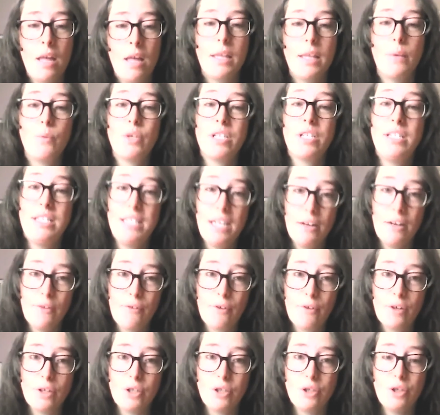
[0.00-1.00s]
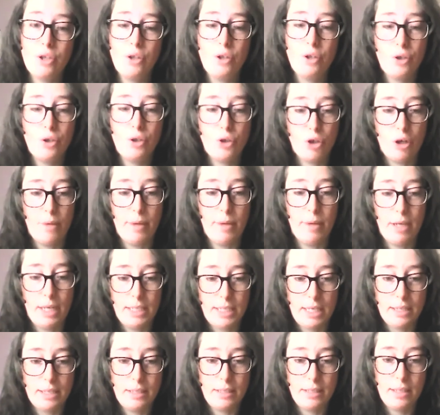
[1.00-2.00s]
that was different to the German
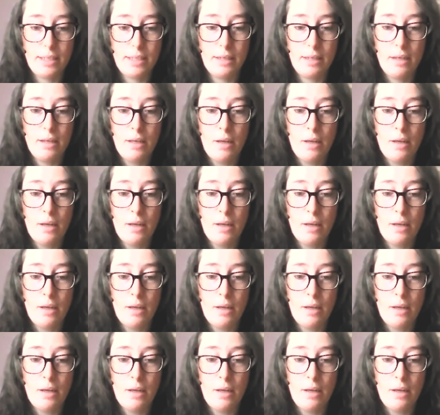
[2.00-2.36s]
identity.